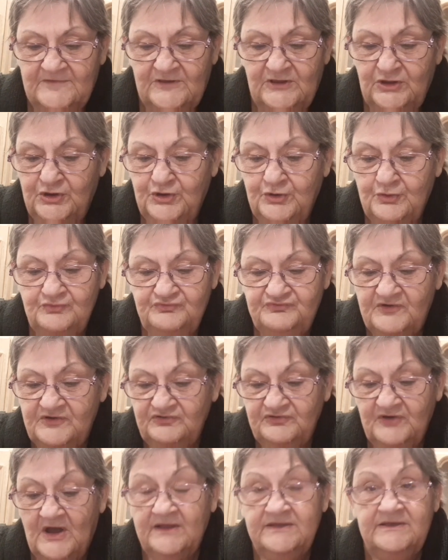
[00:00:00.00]
you did
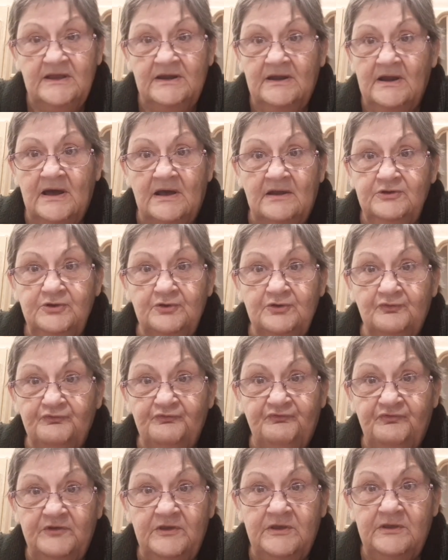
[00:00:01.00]
not get out of your
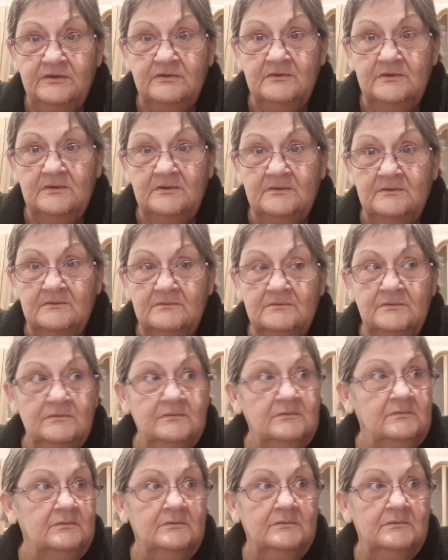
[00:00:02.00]
seat
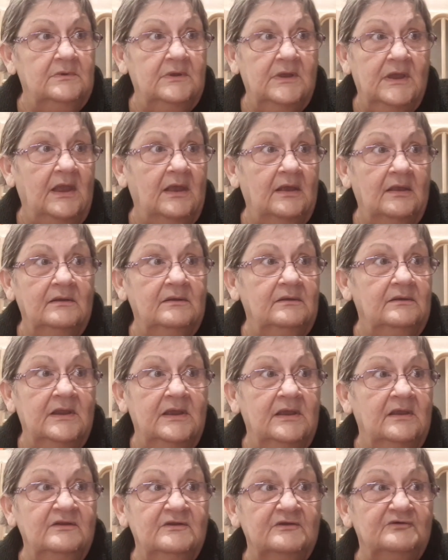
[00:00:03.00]
in
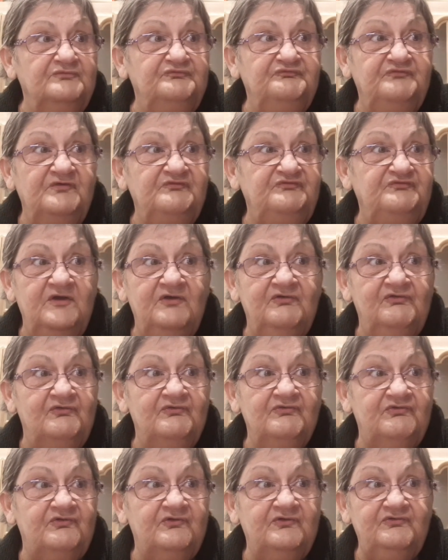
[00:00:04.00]
in the 50s and
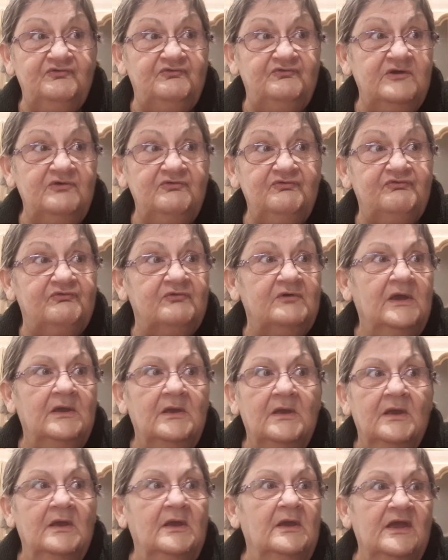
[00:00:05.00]
60s
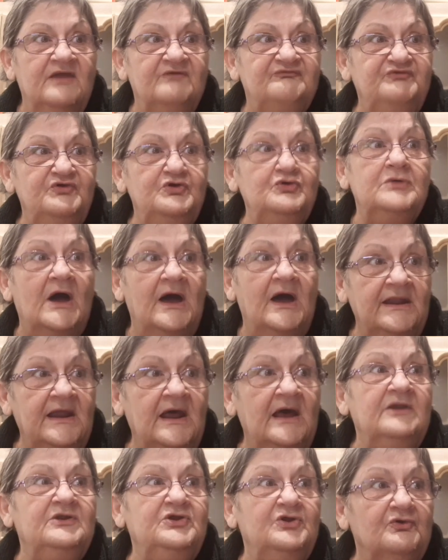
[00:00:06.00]
if you got
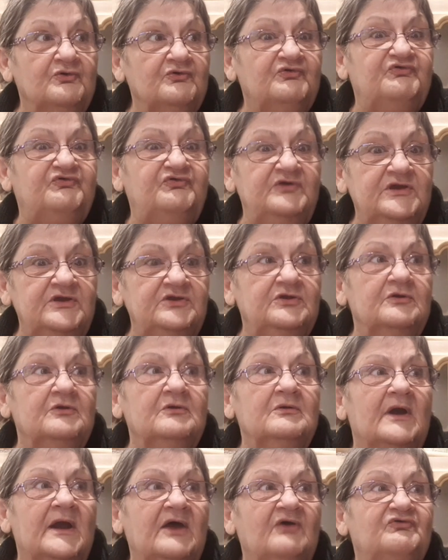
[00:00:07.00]
out of your seat, your
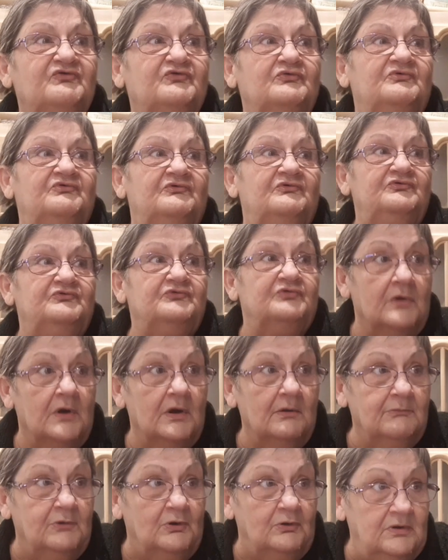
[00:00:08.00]
ass was in
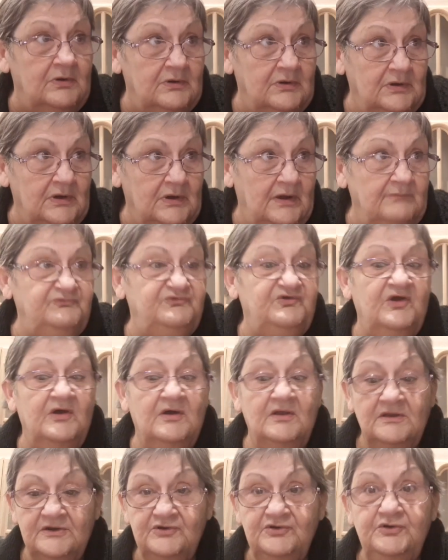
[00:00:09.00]
trouble. I'm
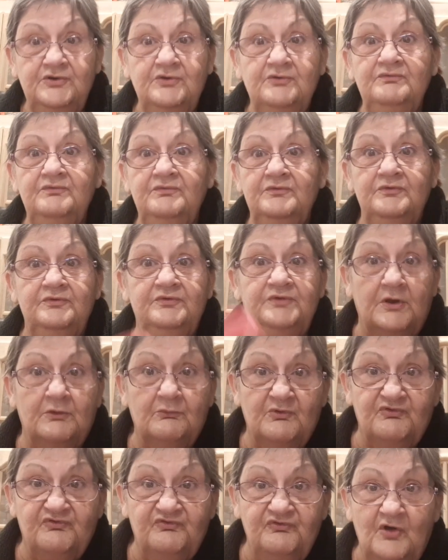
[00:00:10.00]
telling you, there
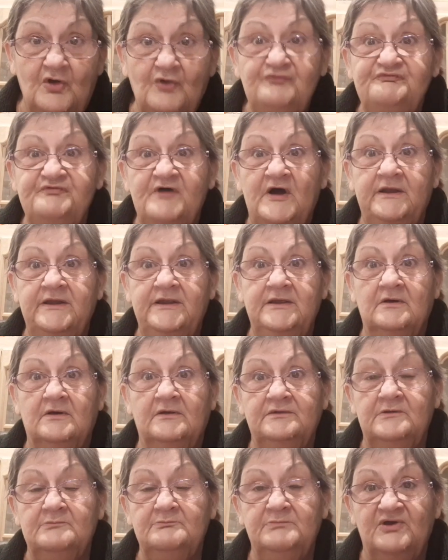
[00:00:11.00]
was no fighting on
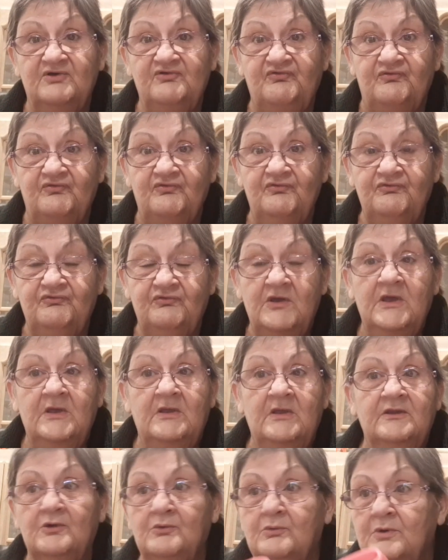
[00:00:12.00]
the buses.
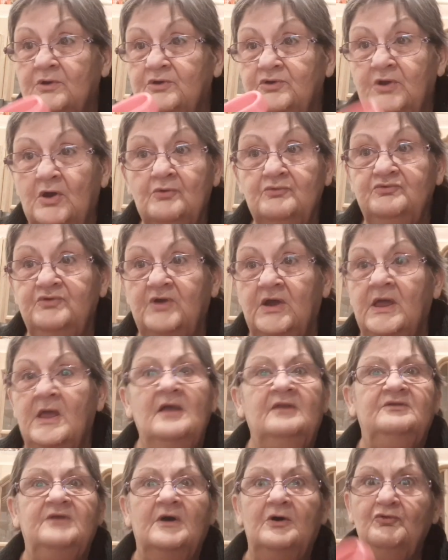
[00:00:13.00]
There were no,
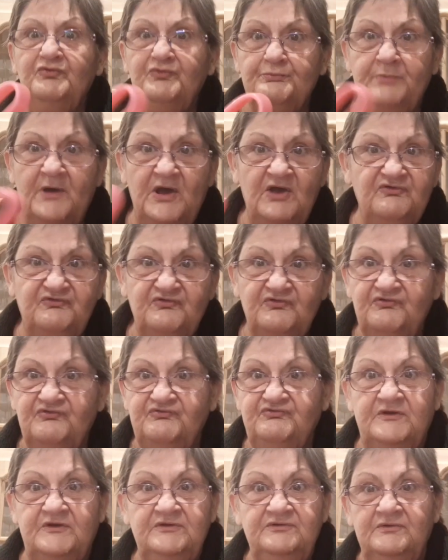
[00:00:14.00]
those buses
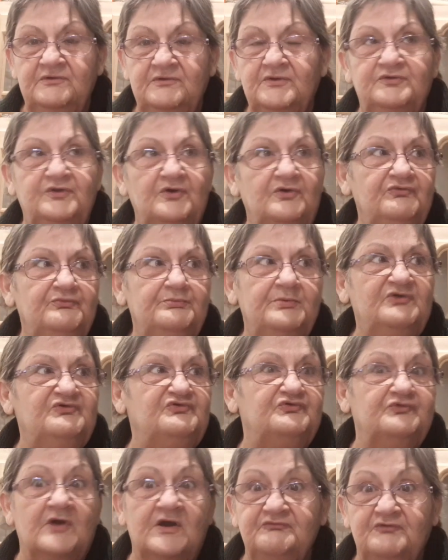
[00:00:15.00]
didn't, those bus
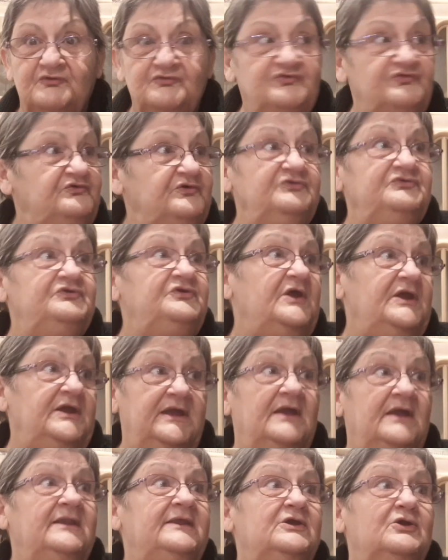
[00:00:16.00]
drivers didn't take
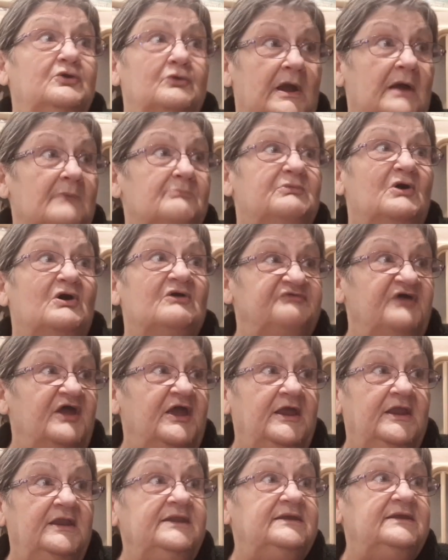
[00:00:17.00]
any crap off of
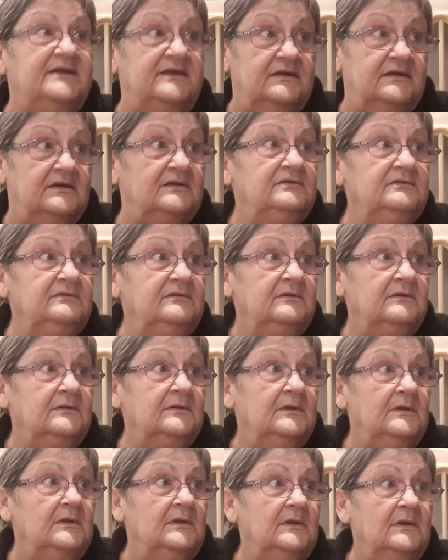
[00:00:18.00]
any kid. No.
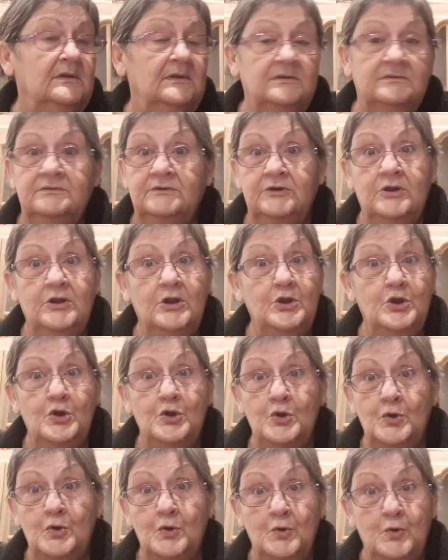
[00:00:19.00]
No,
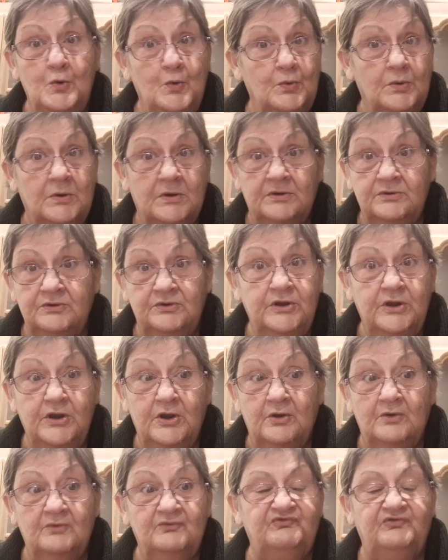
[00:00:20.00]
no.
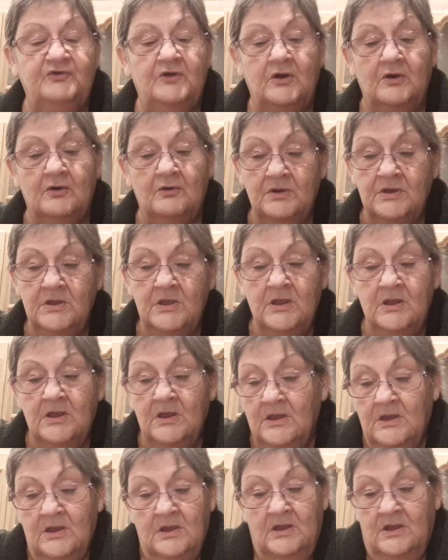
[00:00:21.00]
no. So
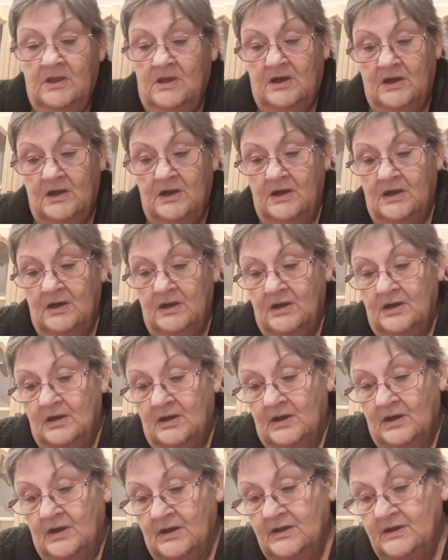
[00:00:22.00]
uh,
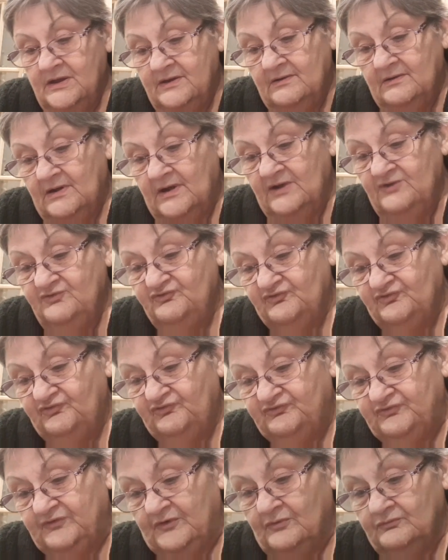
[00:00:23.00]
I, I just
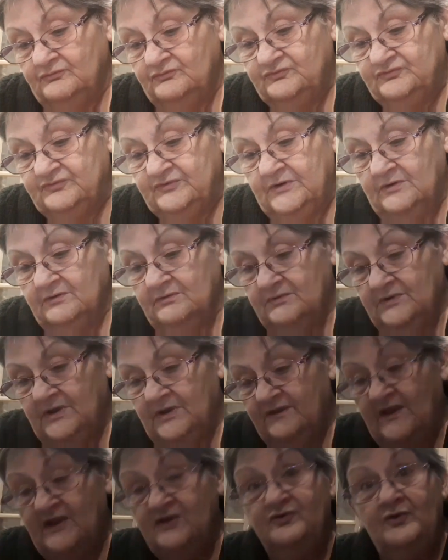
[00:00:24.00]
don't, uh, and
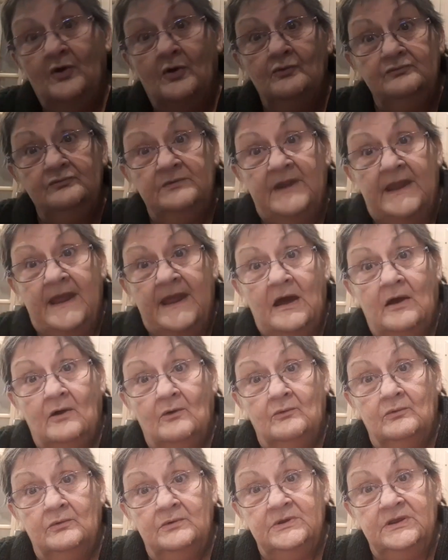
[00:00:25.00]
they don't now
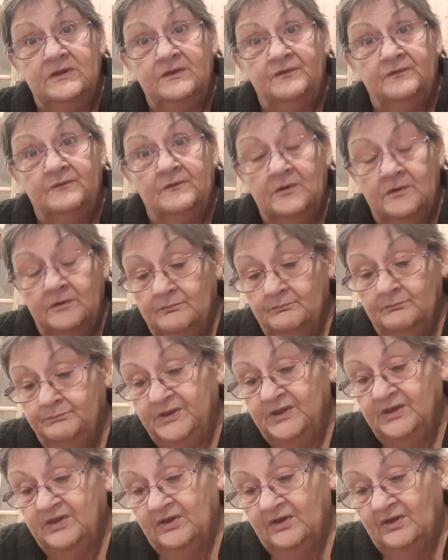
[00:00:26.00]
either
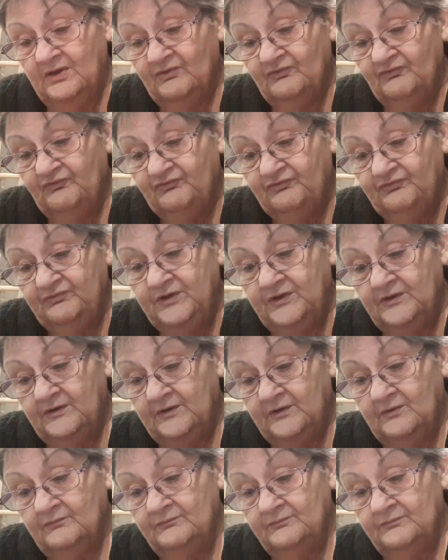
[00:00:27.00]
because, you
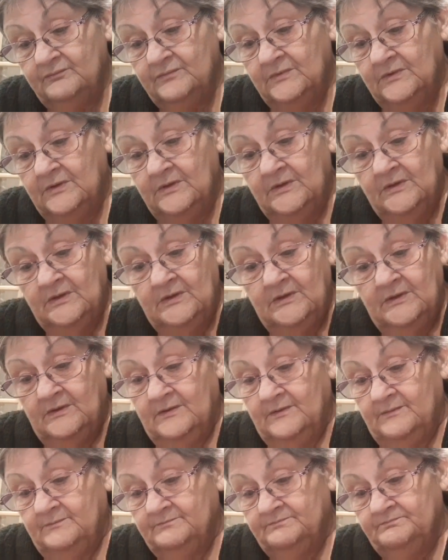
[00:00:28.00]
know. They got those
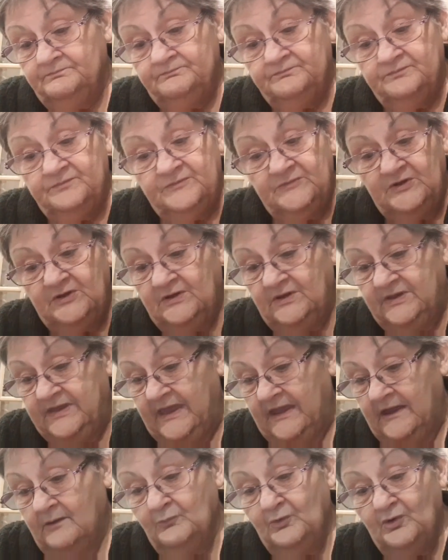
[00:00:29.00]
cameras.
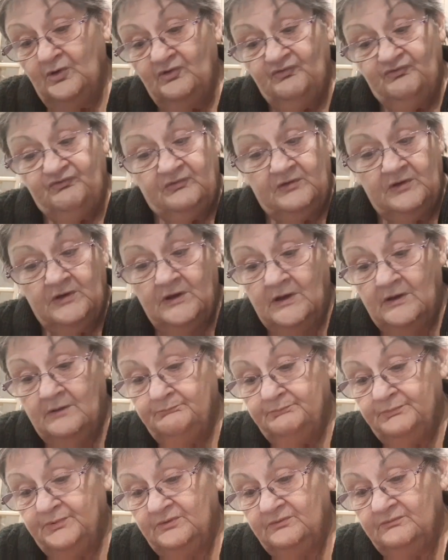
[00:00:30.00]
Cameras
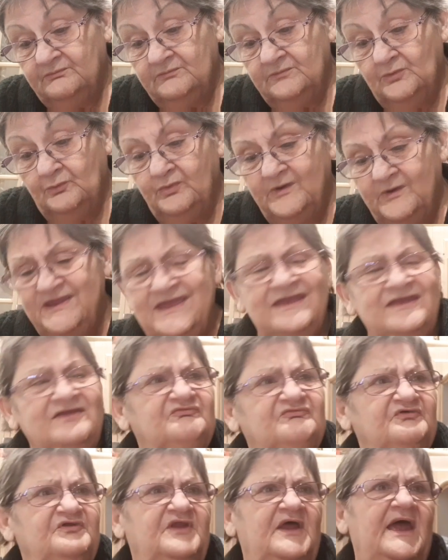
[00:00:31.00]
up and we
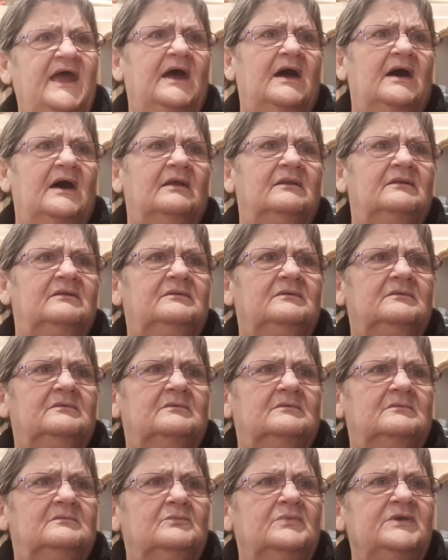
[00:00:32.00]
even had
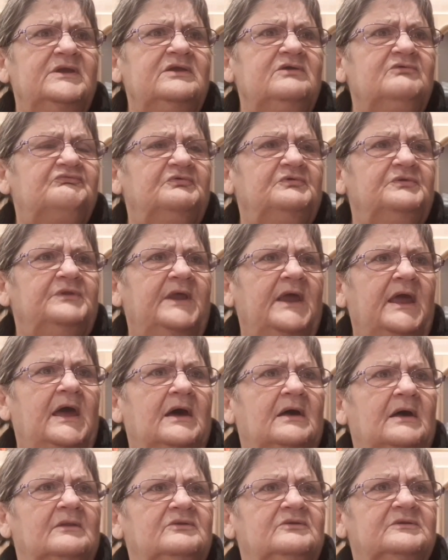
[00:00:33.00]
we even
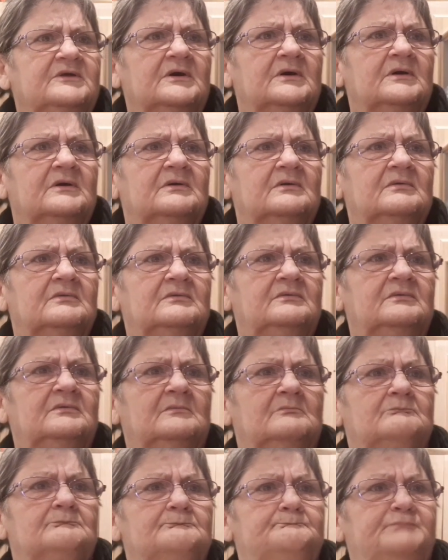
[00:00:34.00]
had uh,
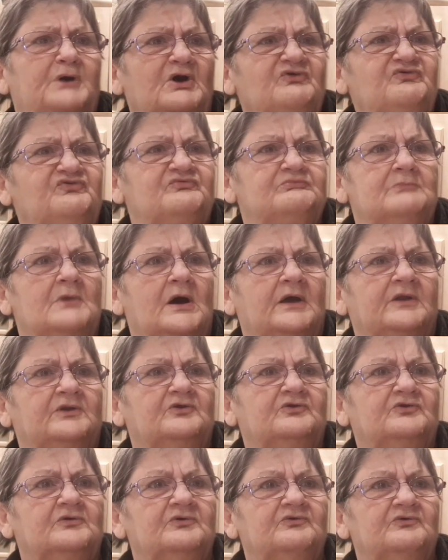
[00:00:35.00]
bus
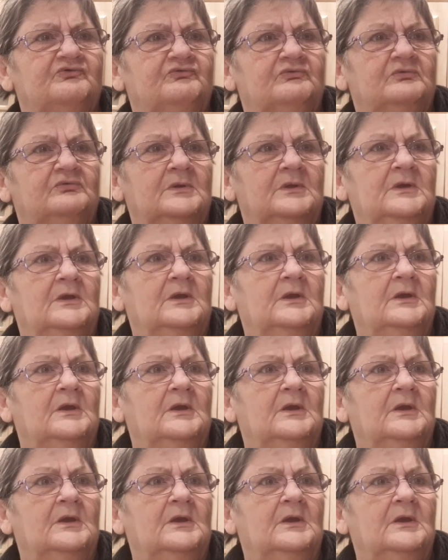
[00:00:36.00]
monitors. Oh yeah,